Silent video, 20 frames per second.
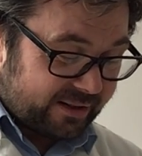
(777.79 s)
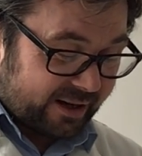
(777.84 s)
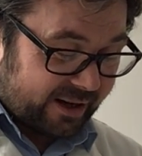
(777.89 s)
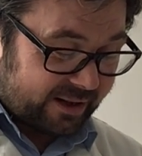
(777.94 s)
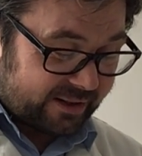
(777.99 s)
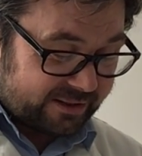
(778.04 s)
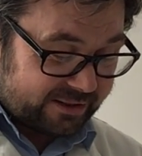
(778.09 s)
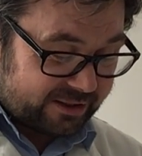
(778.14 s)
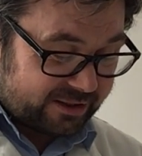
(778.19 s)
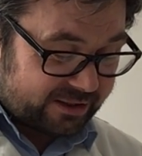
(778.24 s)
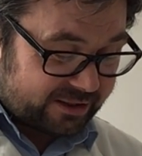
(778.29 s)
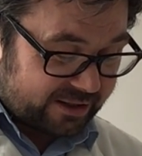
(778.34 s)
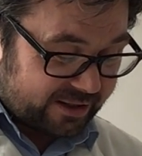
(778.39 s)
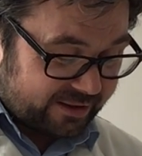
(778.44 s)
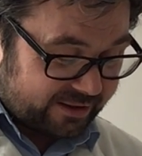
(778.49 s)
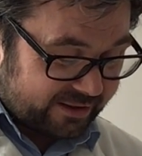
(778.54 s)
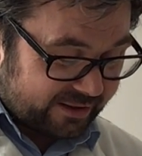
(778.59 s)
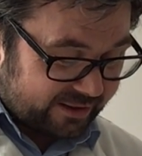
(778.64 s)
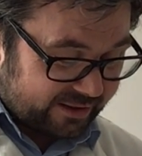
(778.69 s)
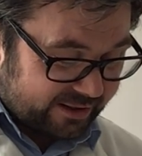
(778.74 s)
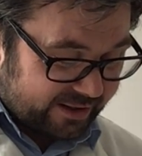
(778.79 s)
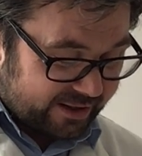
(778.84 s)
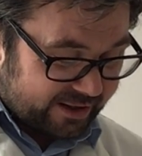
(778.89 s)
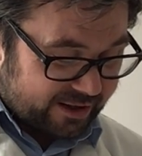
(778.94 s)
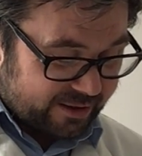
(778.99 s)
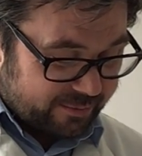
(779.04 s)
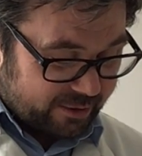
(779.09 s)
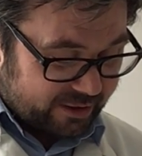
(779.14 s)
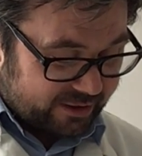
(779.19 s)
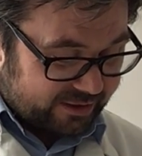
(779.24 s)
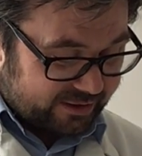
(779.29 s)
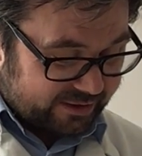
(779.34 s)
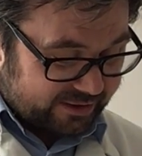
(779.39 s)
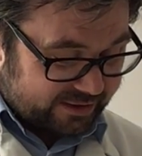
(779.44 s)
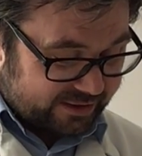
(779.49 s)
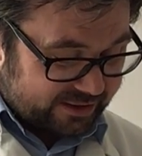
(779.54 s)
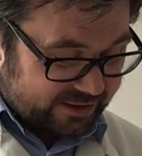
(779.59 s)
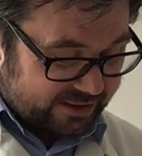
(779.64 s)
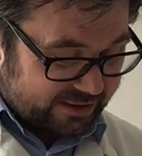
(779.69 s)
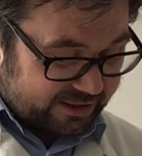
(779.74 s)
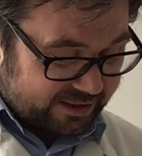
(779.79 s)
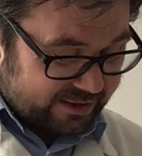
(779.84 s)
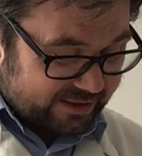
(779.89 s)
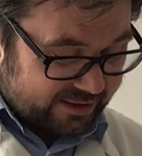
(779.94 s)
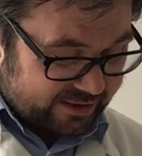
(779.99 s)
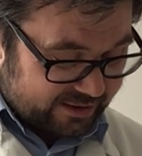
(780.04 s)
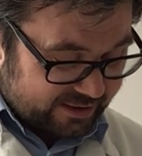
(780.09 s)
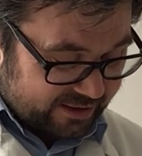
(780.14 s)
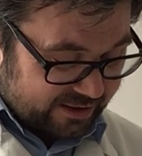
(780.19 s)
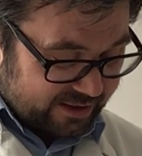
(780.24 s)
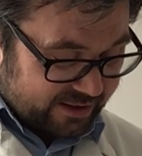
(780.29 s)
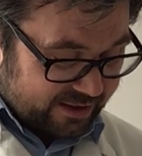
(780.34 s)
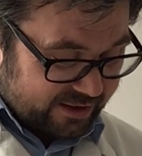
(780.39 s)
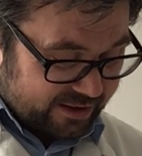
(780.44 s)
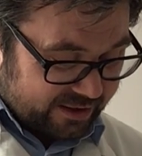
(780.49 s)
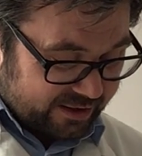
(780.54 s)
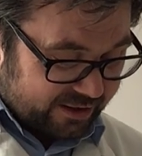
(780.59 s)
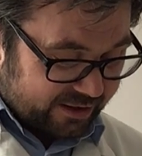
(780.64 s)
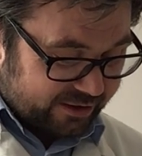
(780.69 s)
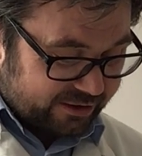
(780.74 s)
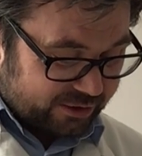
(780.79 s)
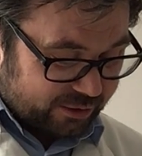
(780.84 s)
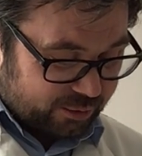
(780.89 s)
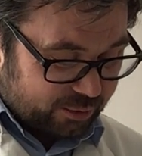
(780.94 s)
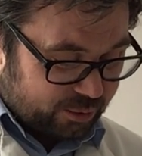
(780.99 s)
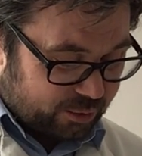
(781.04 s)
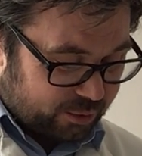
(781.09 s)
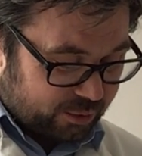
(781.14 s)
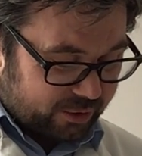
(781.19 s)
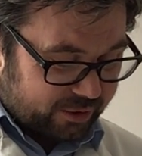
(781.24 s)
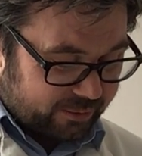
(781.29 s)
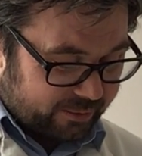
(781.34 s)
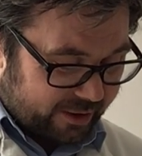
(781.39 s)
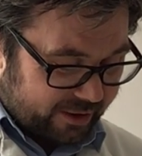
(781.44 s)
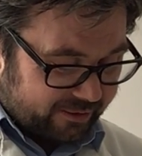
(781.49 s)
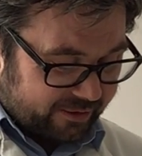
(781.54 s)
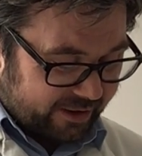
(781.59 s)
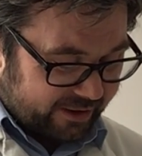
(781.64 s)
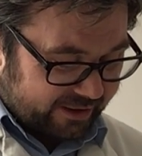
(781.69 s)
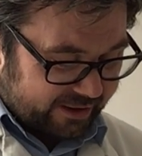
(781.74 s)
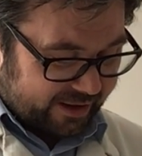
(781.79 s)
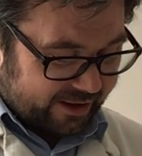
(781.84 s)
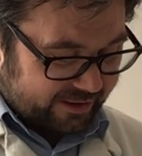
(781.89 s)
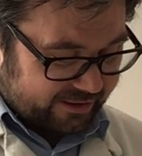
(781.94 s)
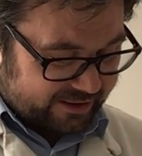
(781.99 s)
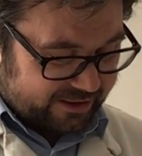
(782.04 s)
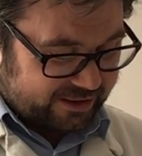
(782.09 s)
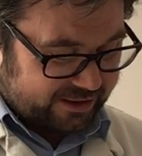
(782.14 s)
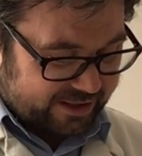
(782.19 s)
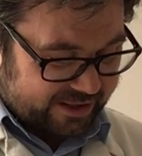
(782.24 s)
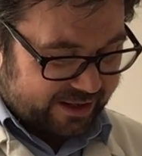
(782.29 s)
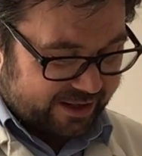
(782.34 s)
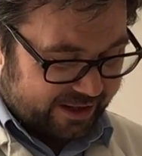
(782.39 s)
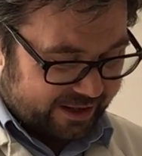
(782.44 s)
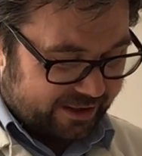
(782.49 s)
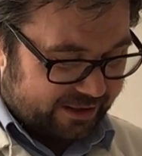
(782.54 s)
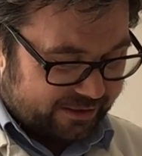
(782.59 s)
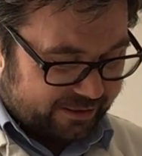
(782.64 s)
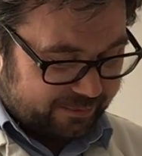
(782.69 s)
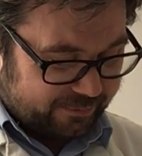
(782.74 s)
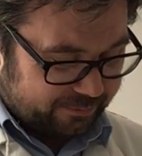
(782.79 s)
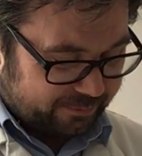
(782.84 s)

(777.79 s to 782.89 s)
And so the ligament goes all the way around the outside.